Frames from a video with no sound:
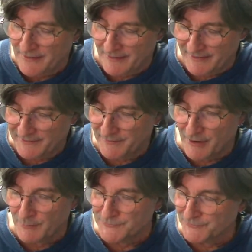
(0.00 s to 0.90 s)
I
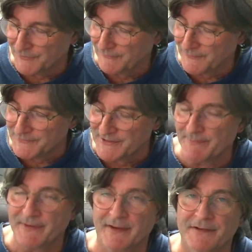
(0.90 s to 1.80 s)
was looking for
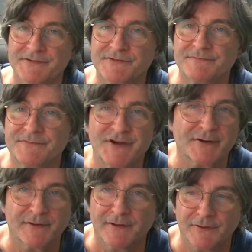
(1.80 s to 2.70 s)
something else,
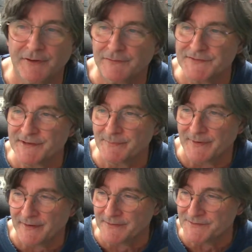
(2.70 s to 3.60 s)
totally looking for
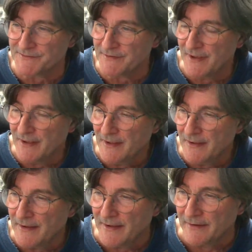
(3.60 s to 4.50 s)
something else,
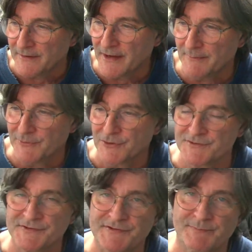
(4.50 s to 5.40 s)
and I came
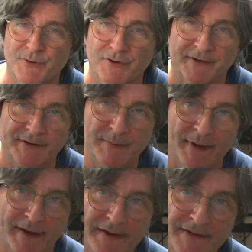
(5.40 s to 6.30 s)
across this book on
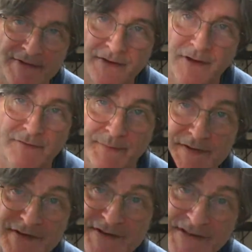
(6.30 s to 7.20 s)
eBay. There's a lot of them.
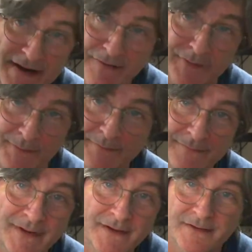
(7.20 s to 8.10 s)
There's a stack of them.
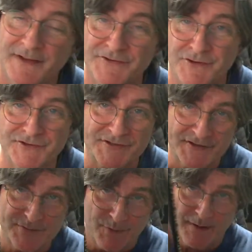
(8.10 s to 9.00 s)
It's not just
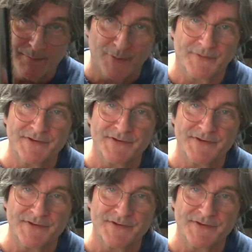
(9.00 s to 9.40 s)
this one book.